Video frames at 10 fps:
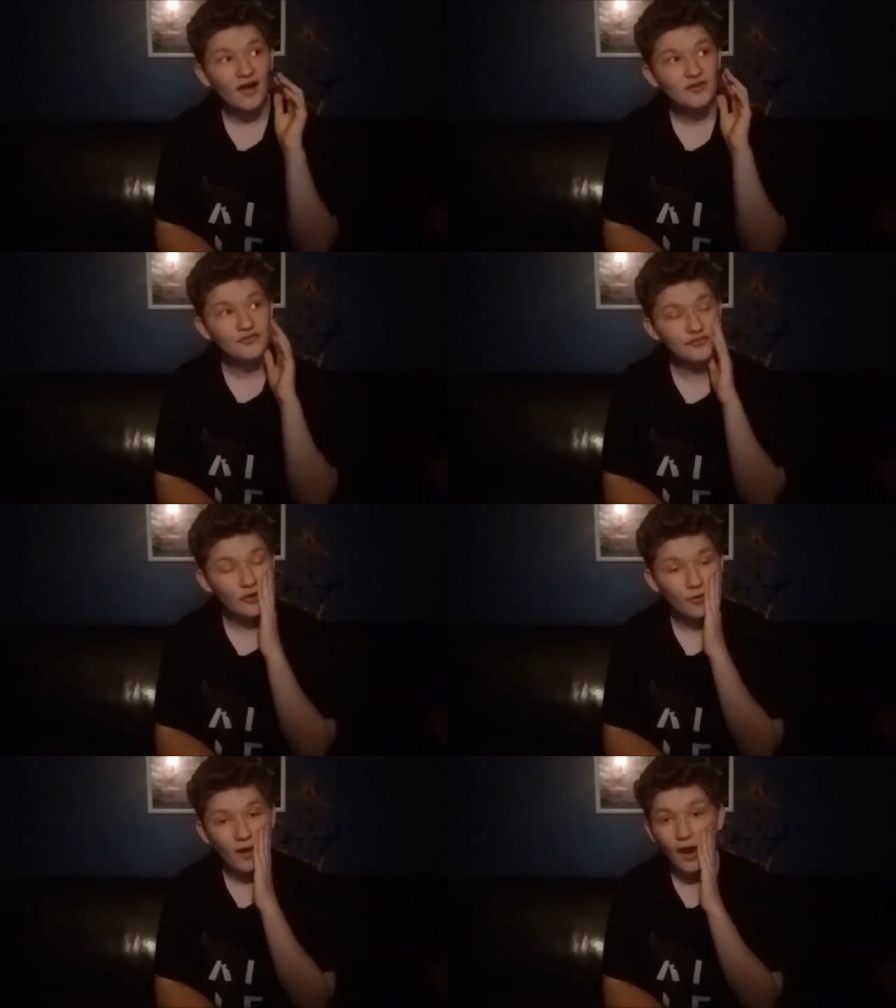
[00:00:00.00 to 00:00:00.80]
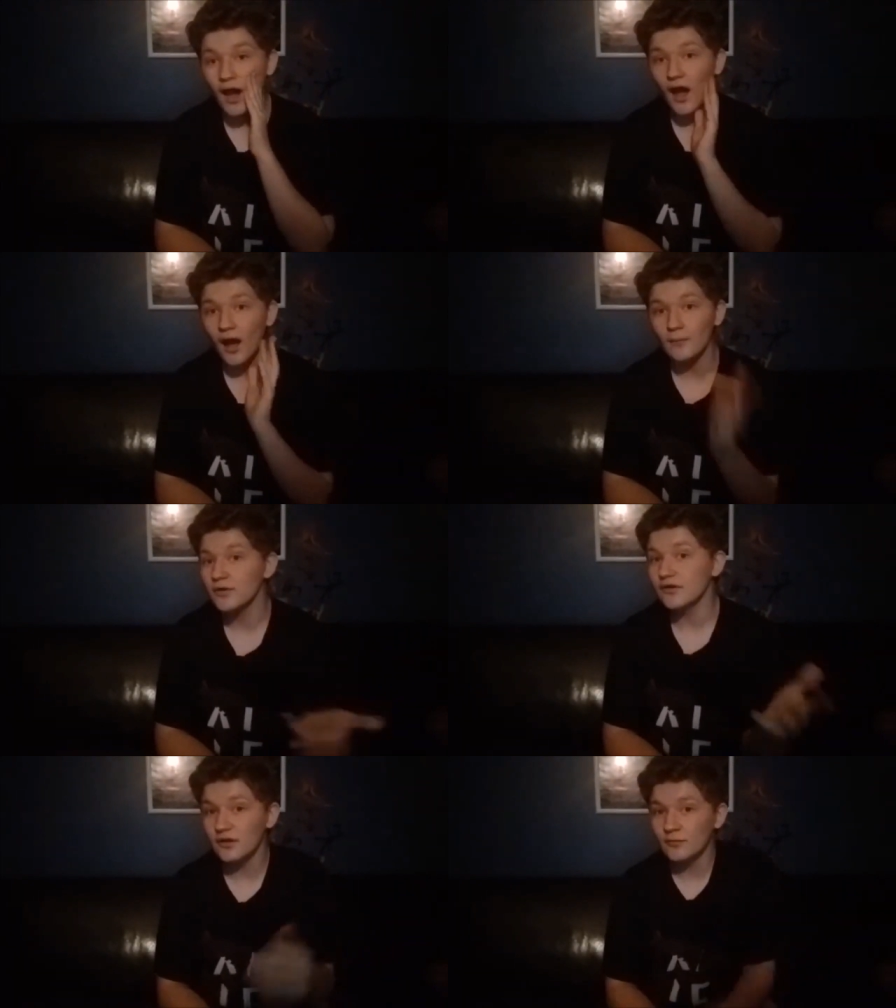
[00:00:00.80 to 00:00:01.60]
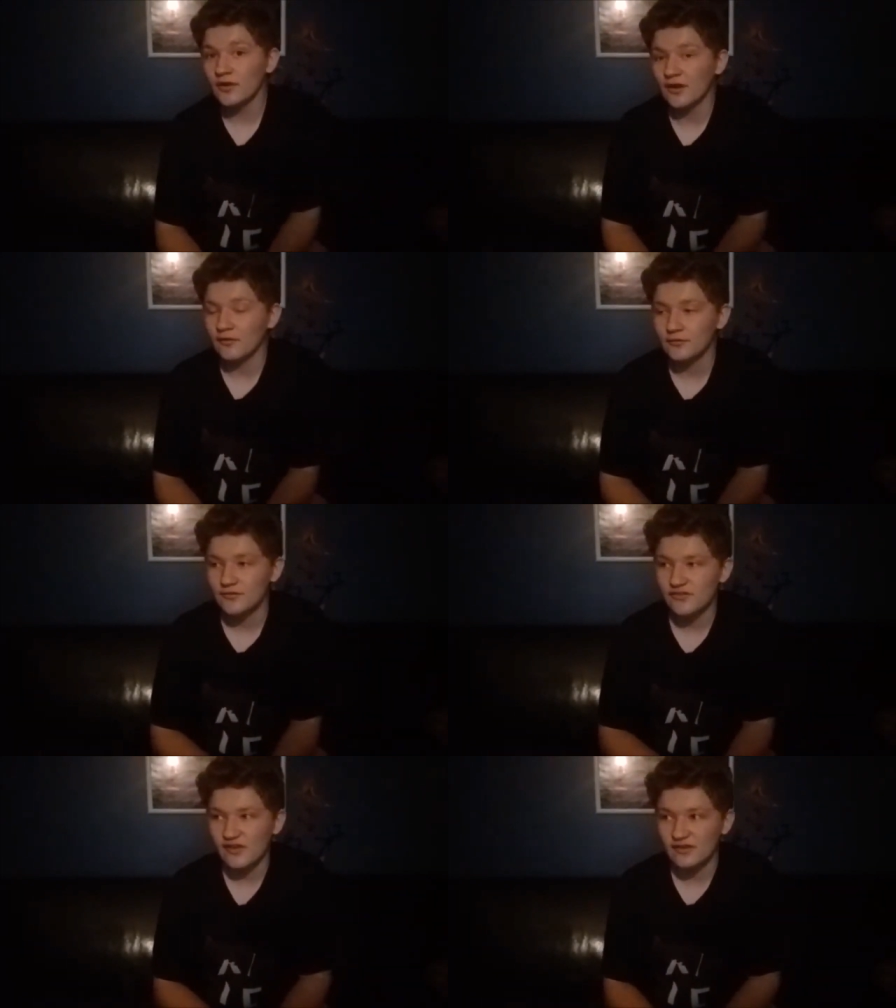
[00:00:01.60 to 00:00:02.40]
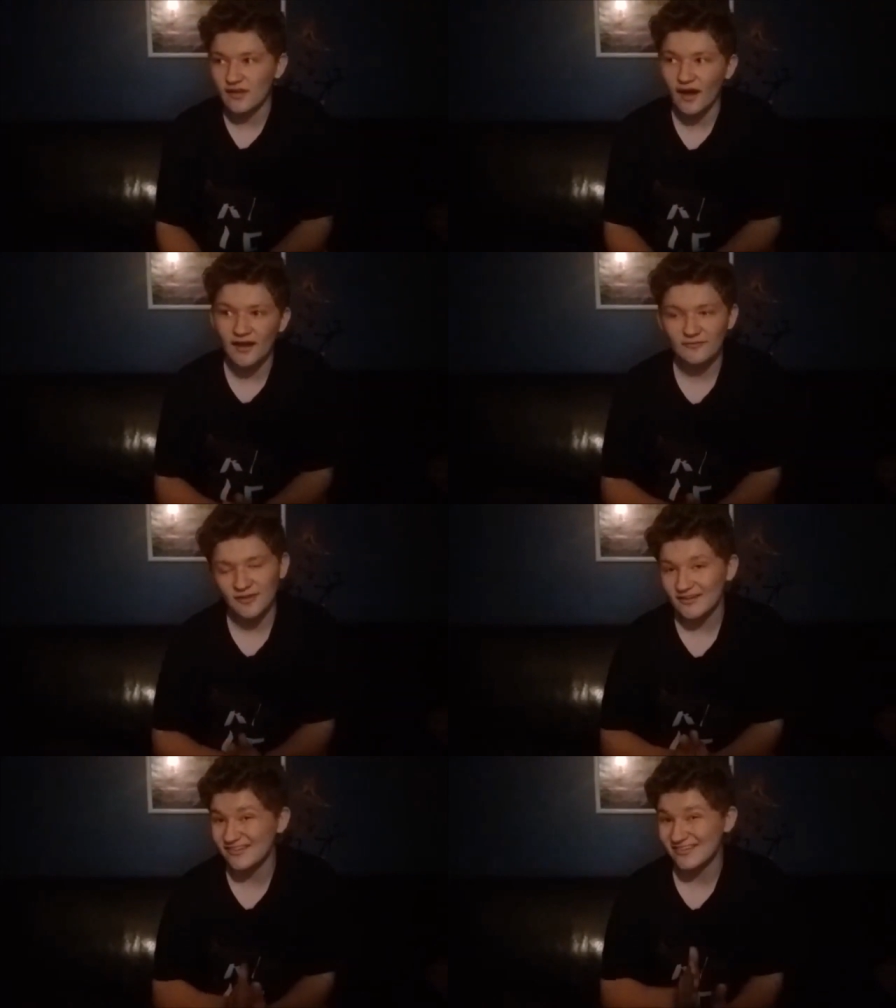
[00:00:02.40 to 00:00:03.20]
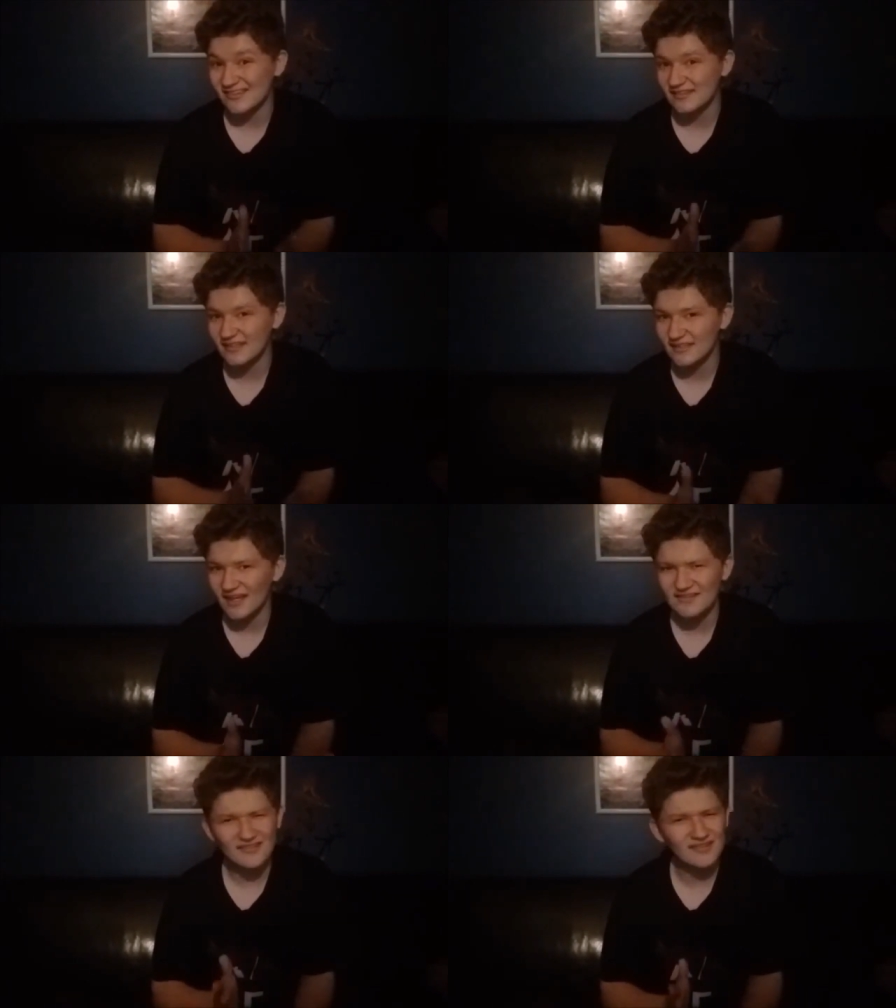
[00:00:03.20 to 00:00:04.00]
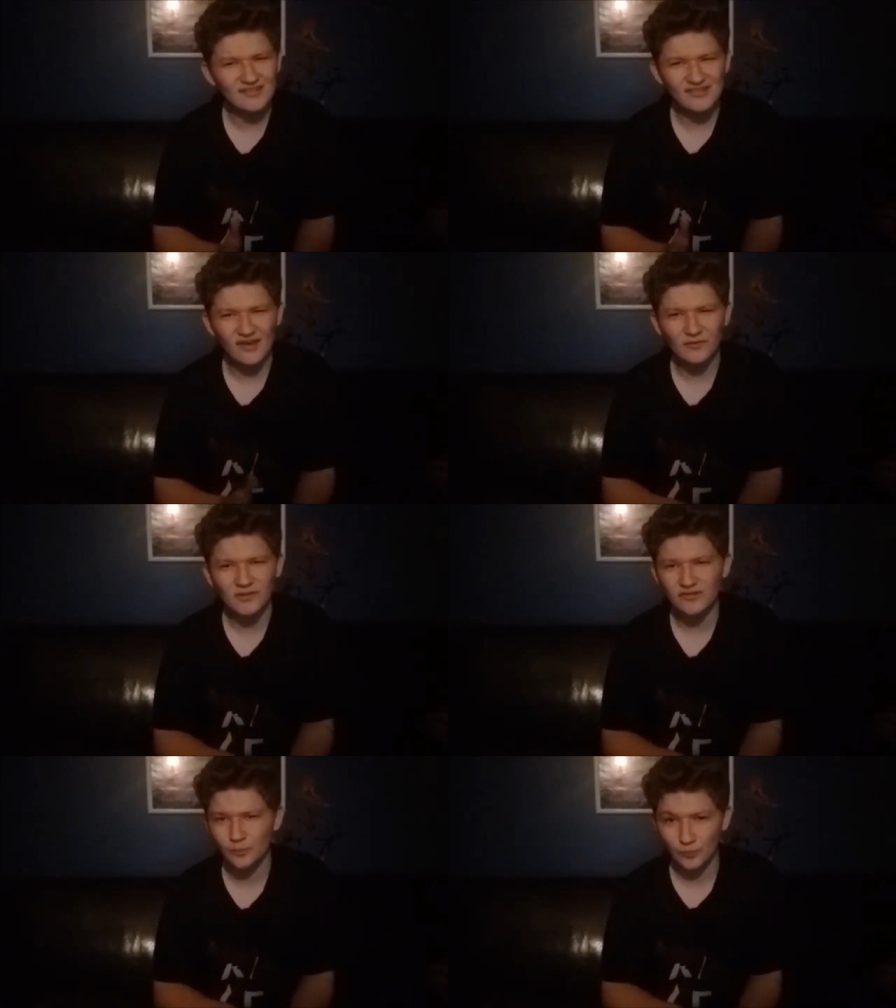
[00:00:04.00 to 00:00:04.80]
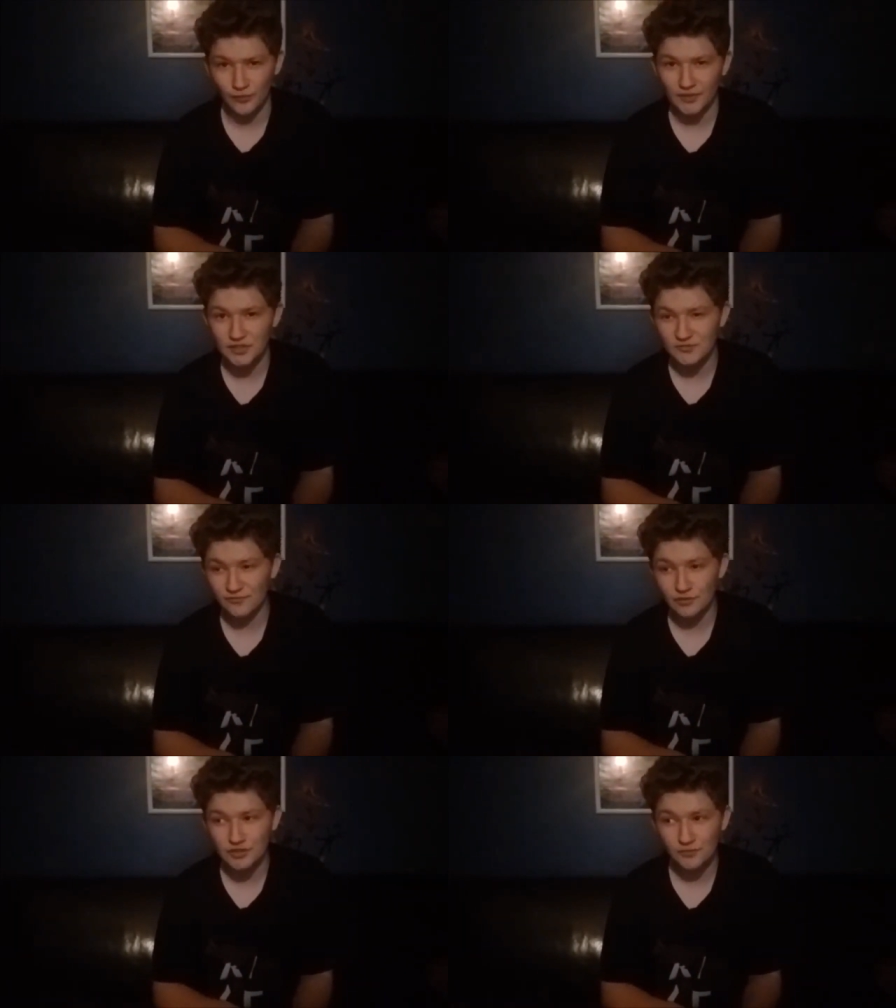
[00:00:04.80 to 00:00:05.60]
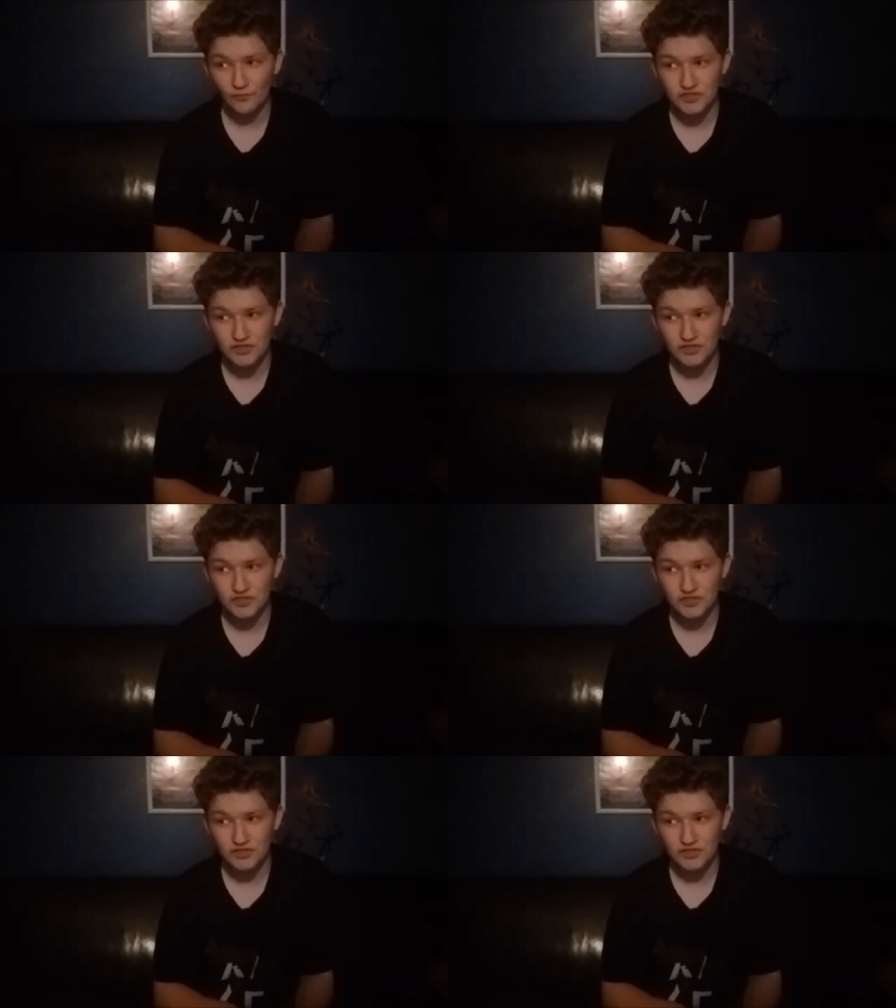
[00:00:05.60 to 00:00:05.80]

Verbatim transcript: So, I'm gonna come right out and say that I have not seen the nineteen seventies British version,